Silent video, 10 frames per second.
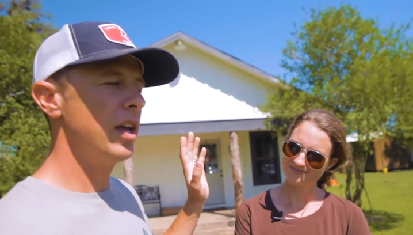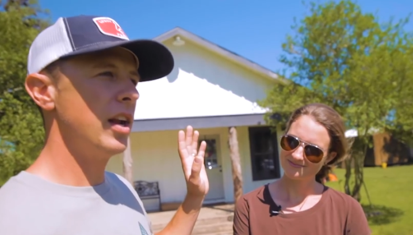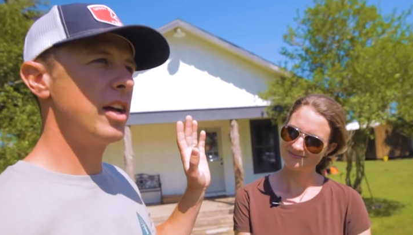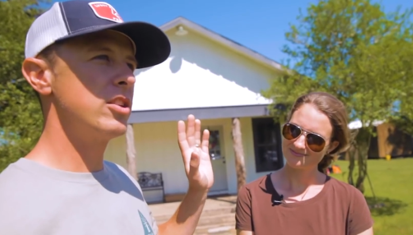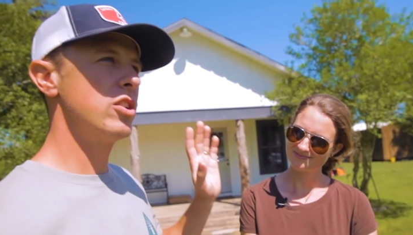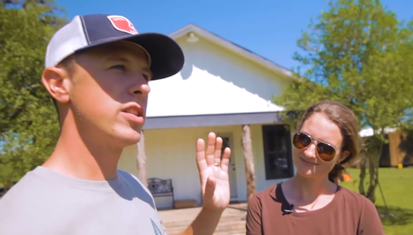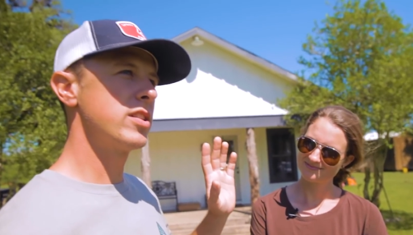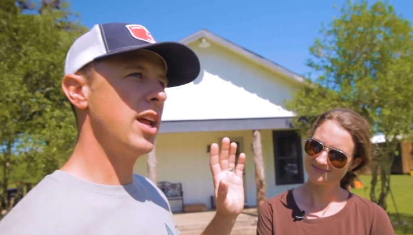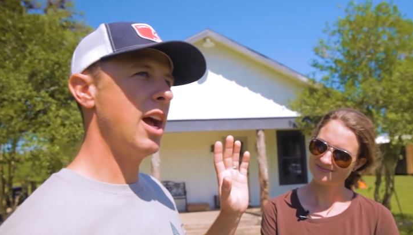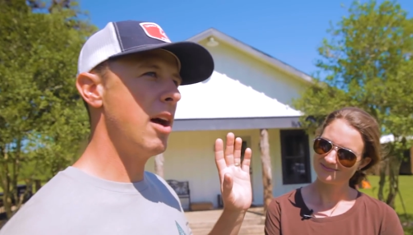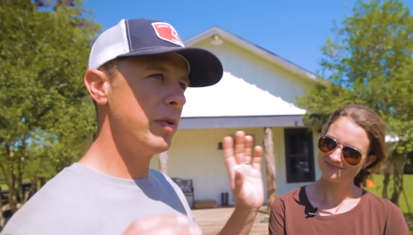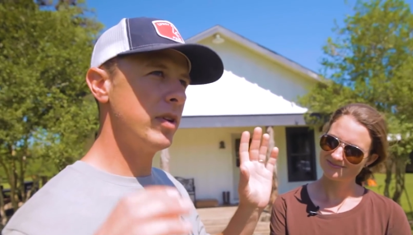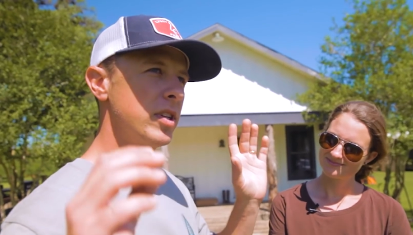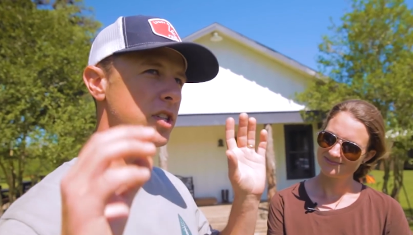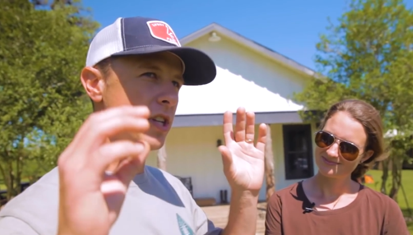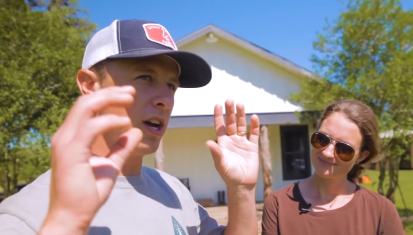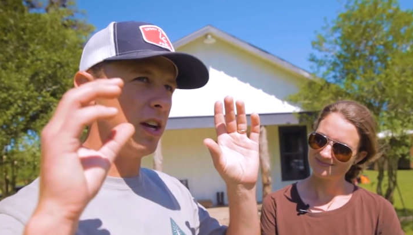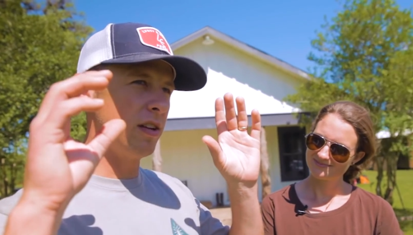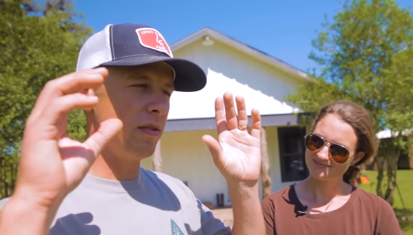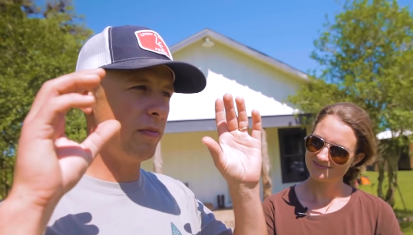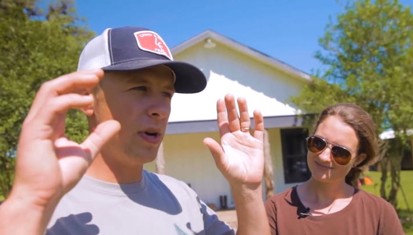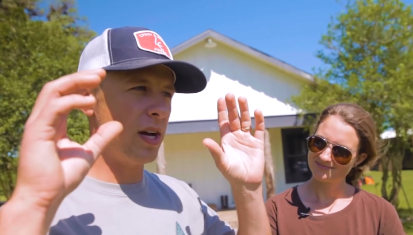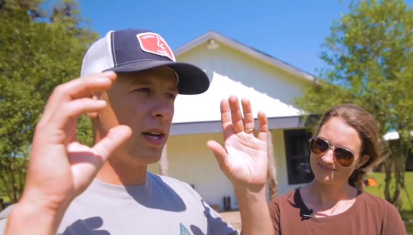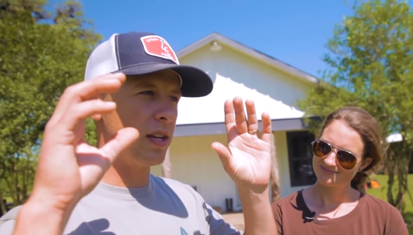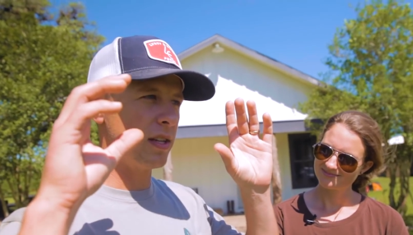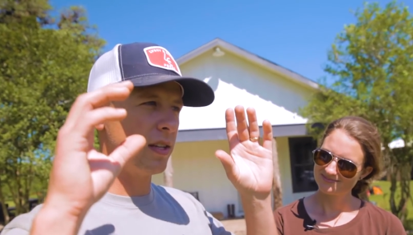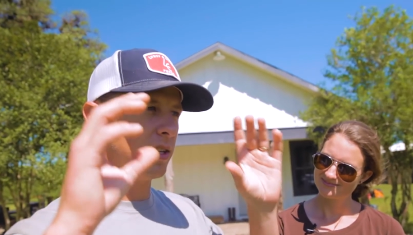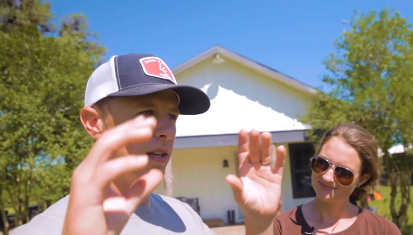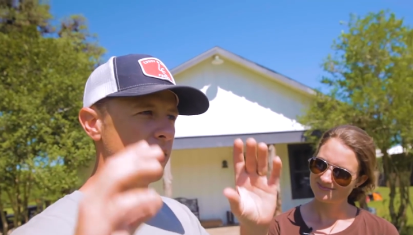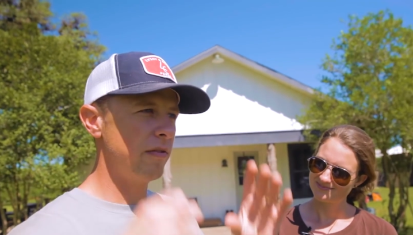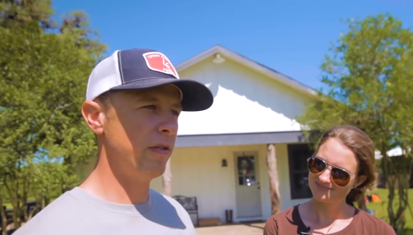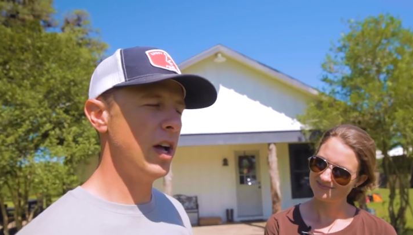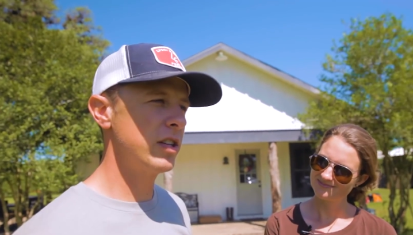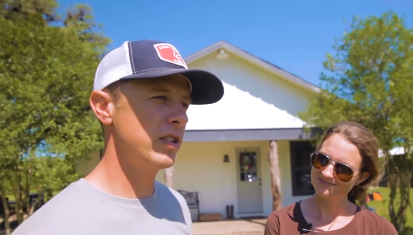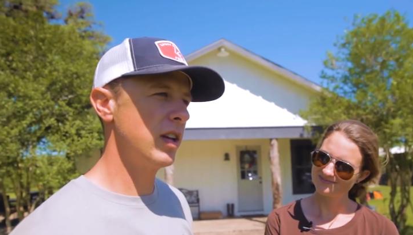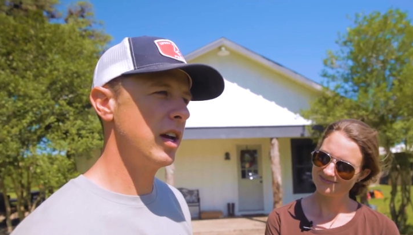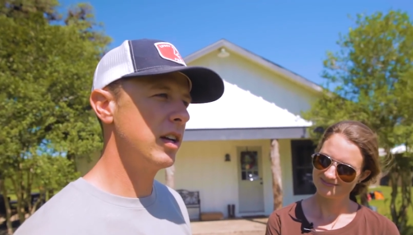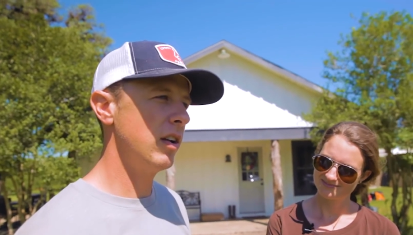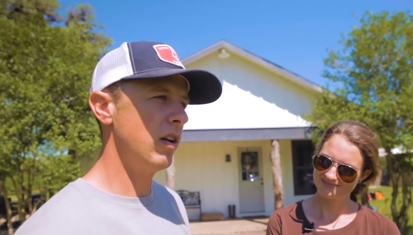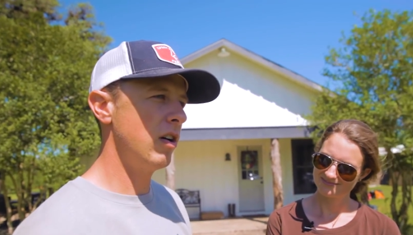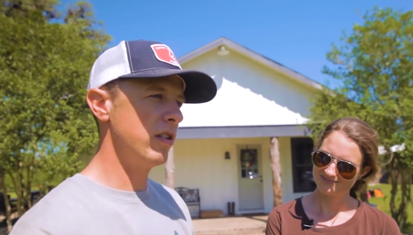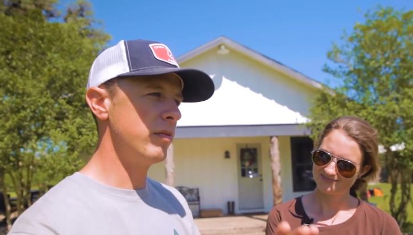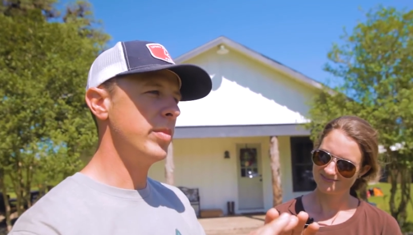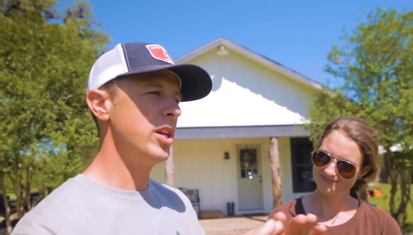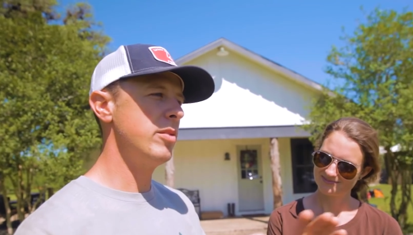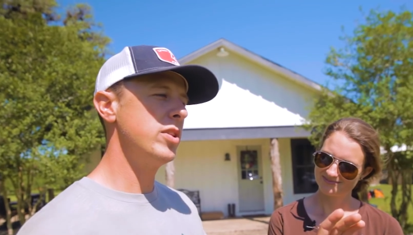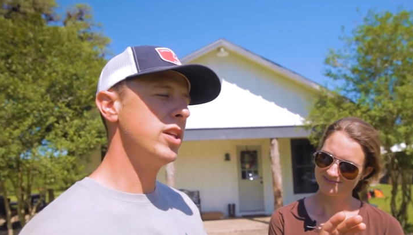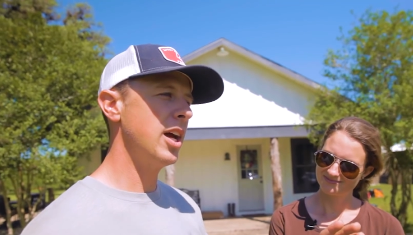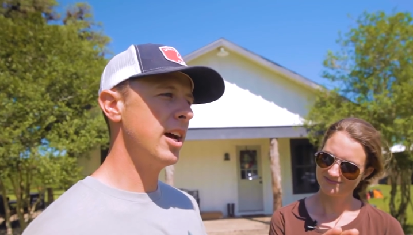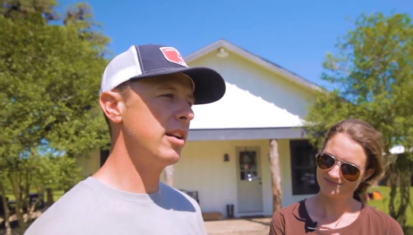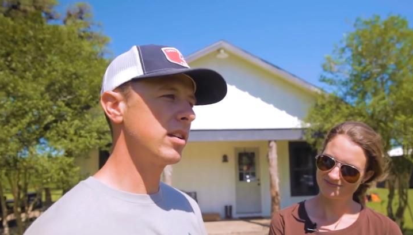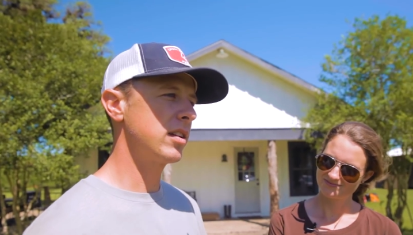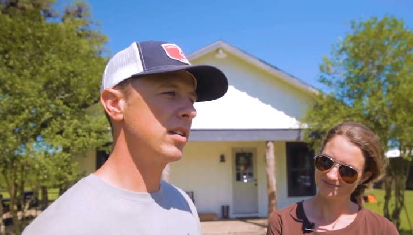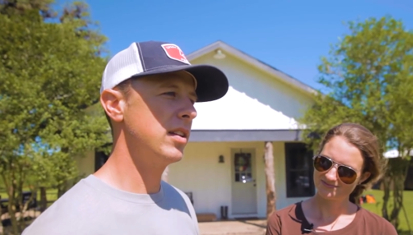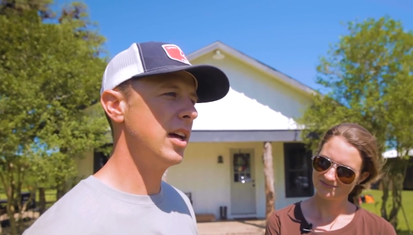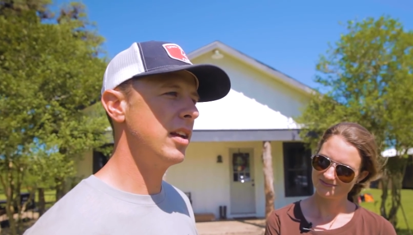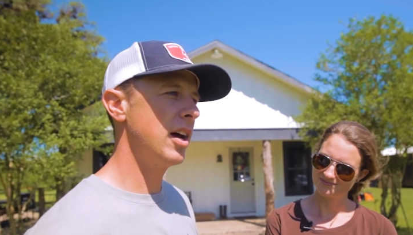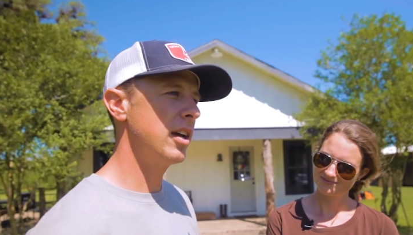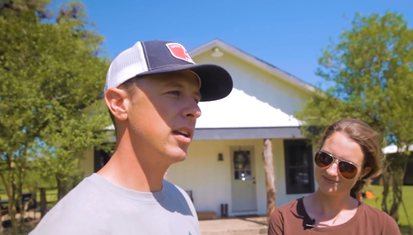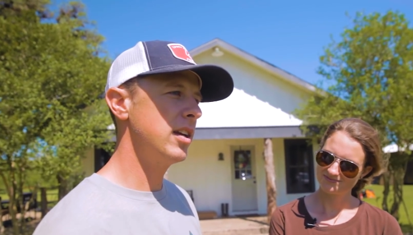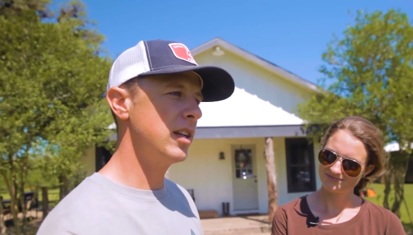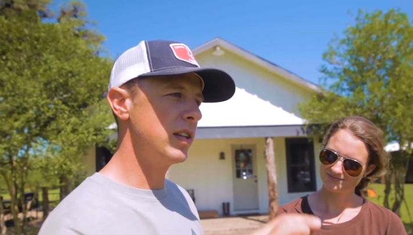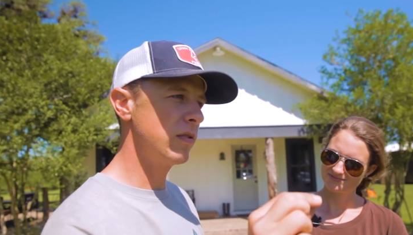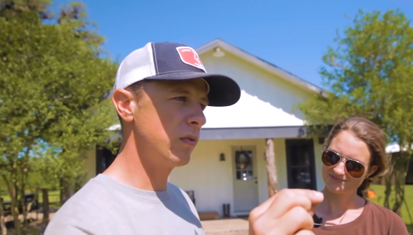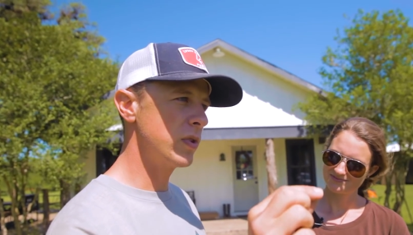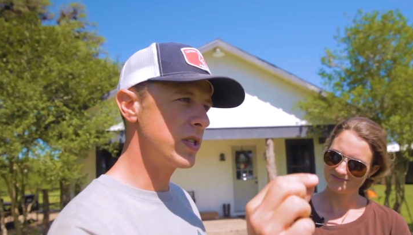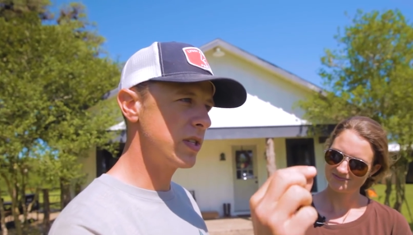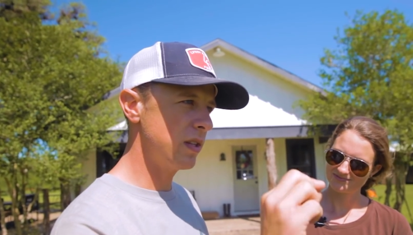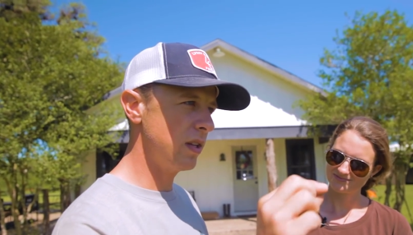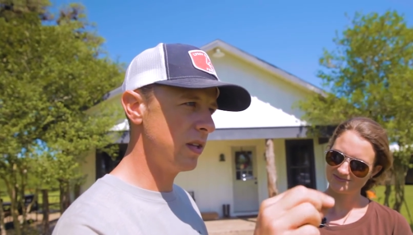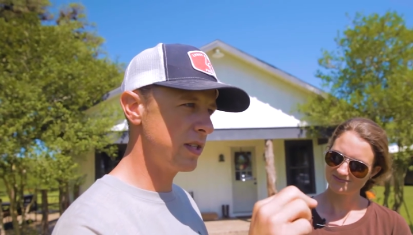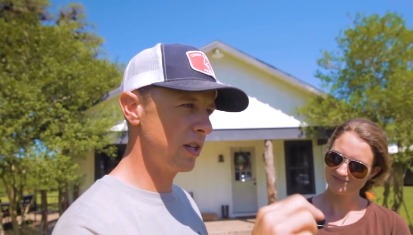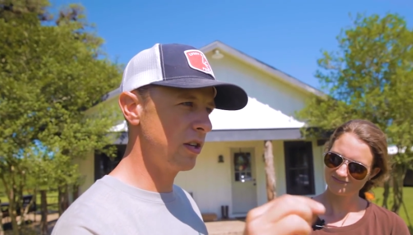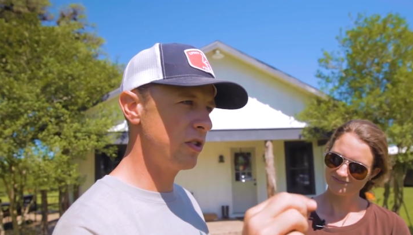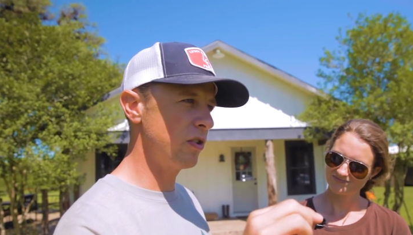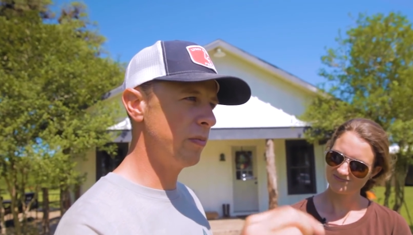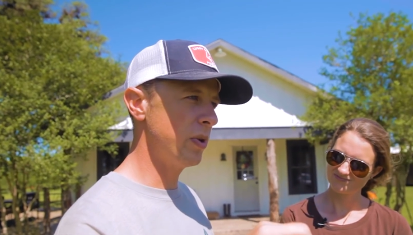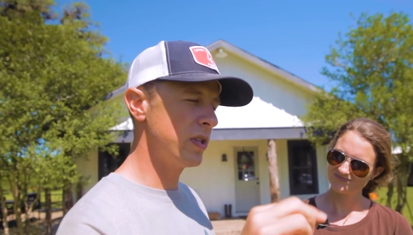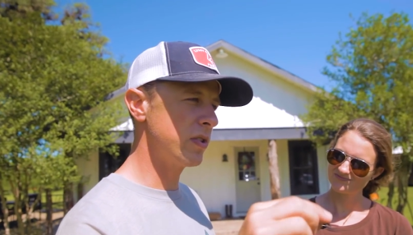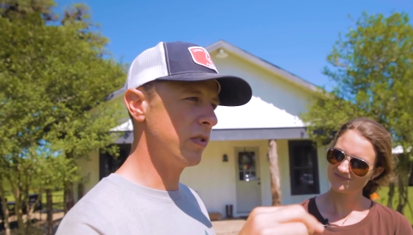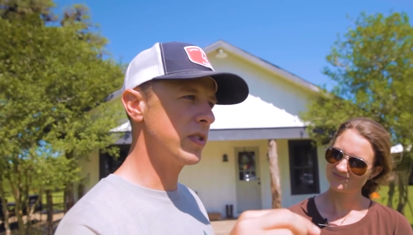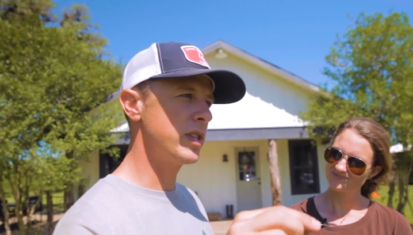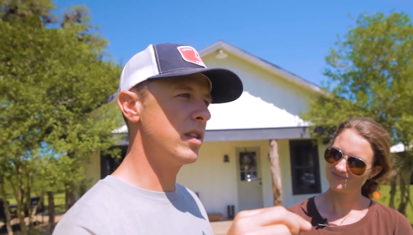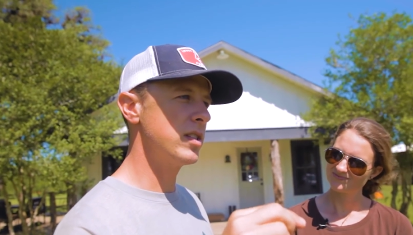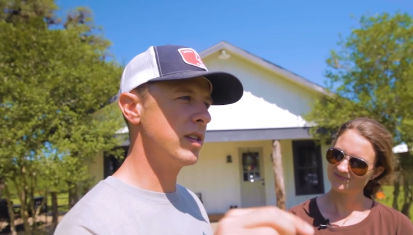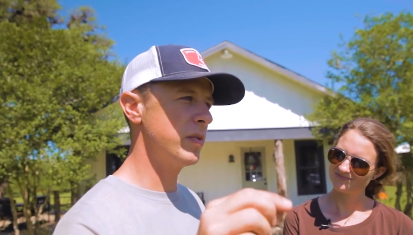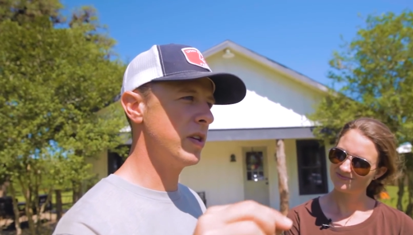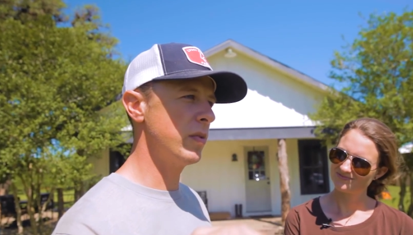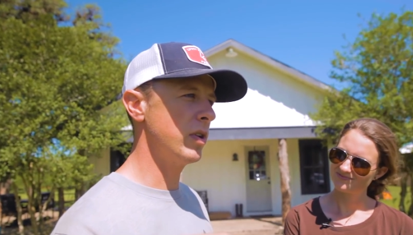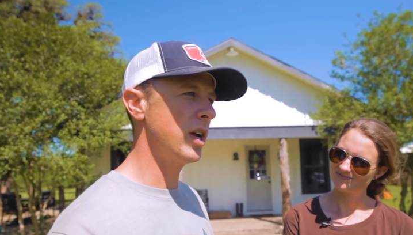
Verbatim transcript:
Speaker 1: and I just happened to shine my flashlight on a beam in the attic that night, and it was a signature in pencil. It said September